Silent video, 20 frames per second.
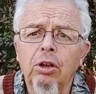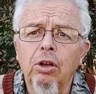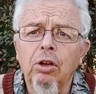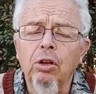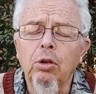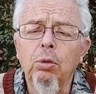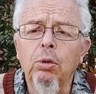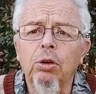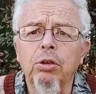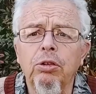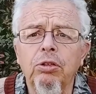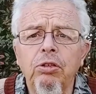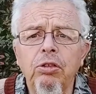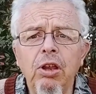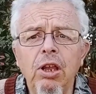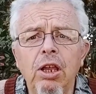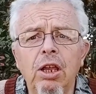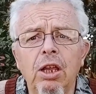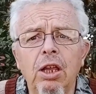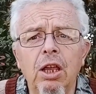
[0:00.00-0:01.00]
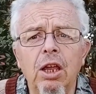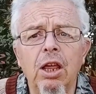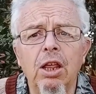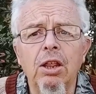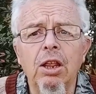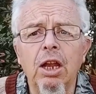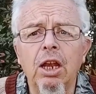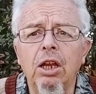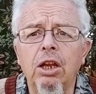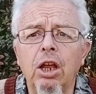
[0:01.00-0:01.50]
you will see
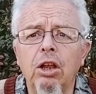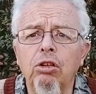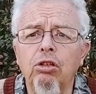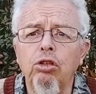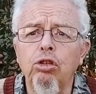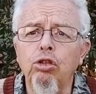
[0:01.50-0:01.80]
that it has